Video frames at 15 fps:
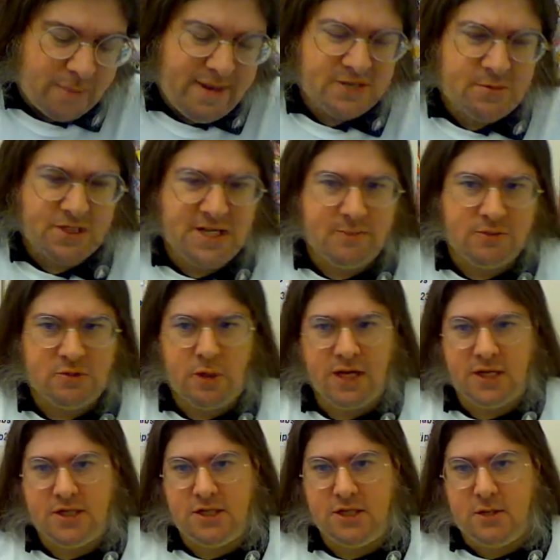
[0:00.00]
Baseball team was pretty
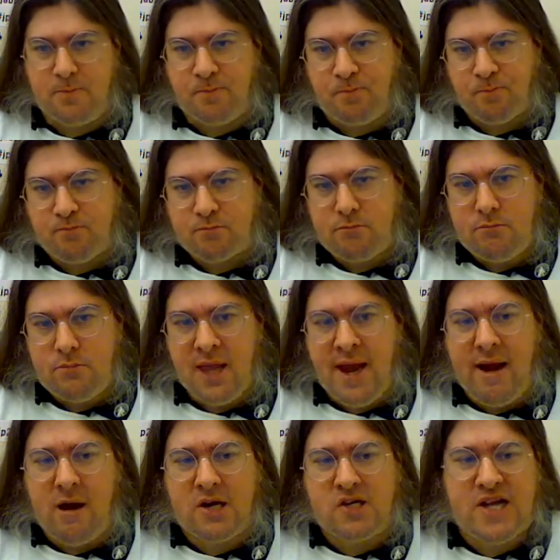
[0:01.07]
good too.
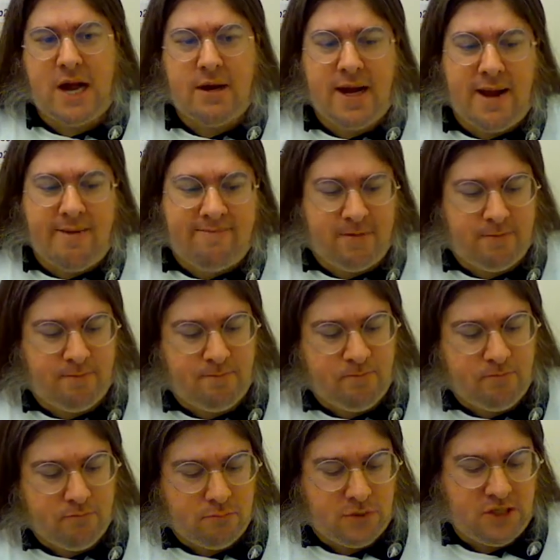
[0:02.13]
Eric Show came from
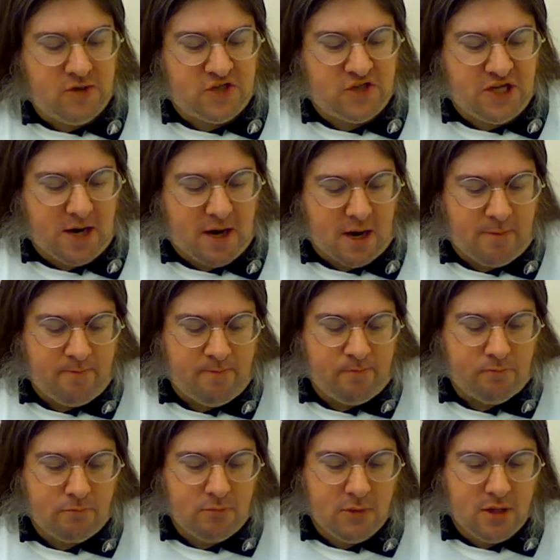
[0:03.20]
UCR.
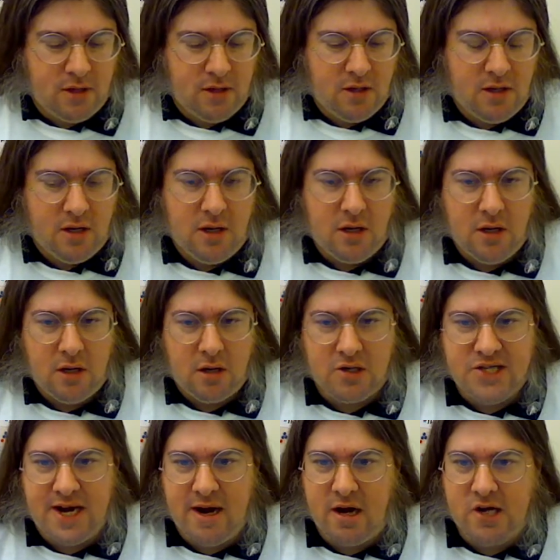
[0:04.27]
Of
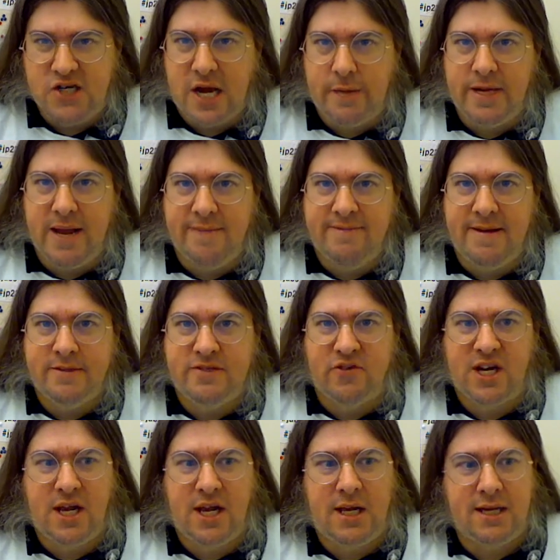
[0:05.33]
course, then Eric Show became famous
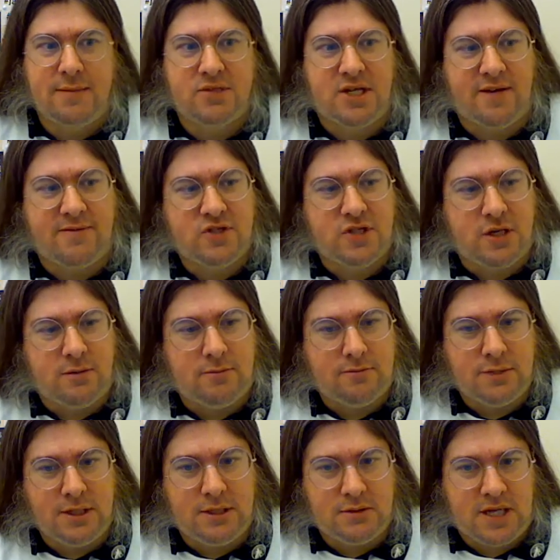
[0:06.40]
for killing himself, so
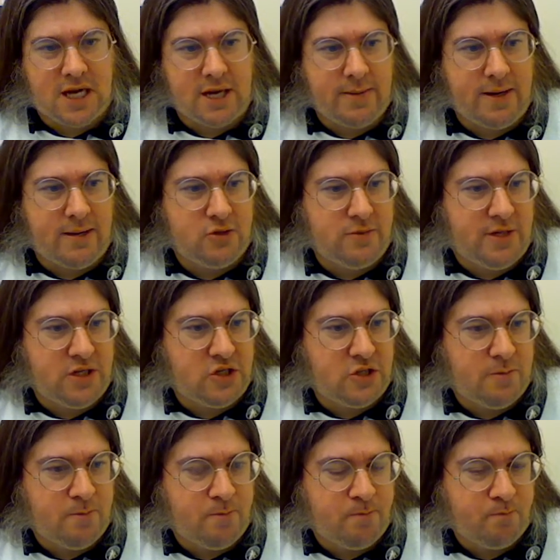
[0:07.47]
we don't talk about him too
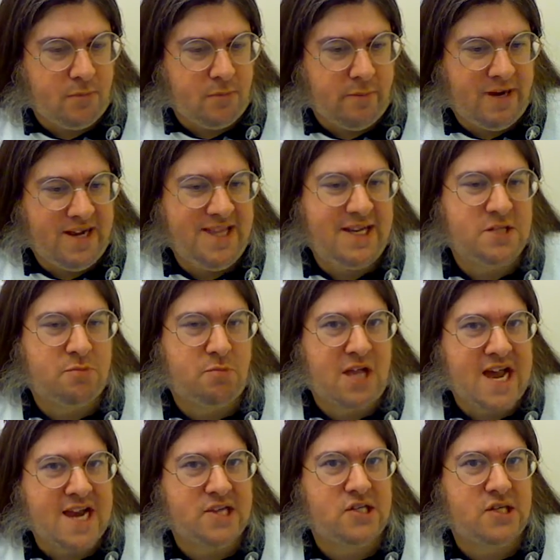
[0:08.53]
much. But I think his
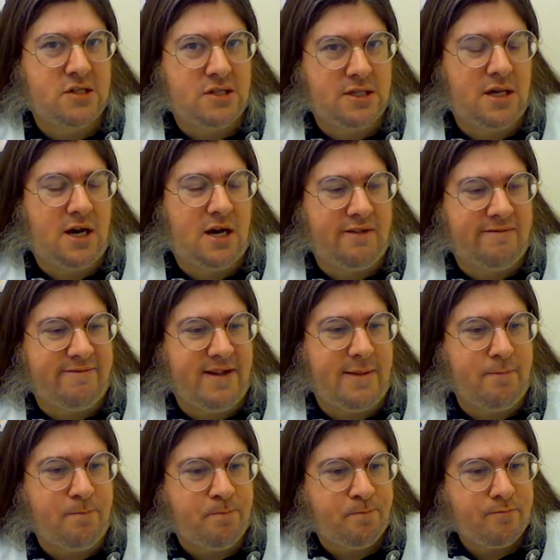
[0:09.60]
plaque is still in the Hall of
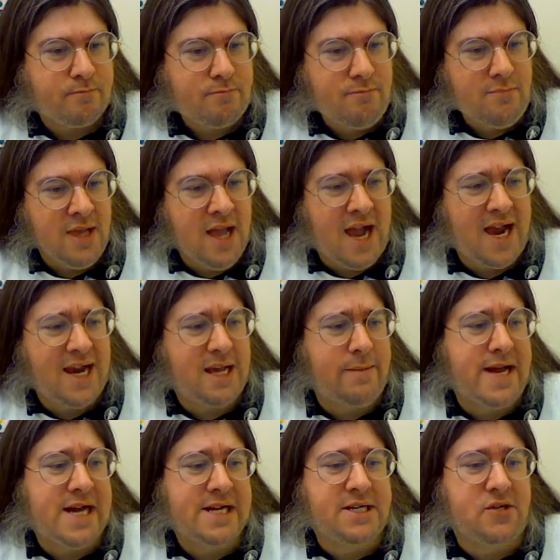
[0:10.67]
Fame. I got to get
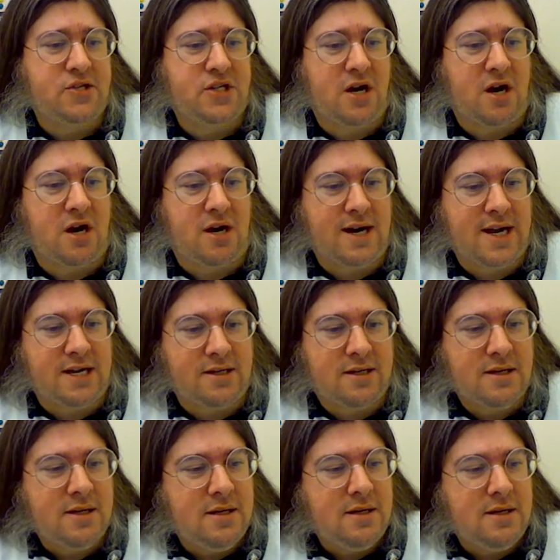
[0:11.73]
back to UCR. I got to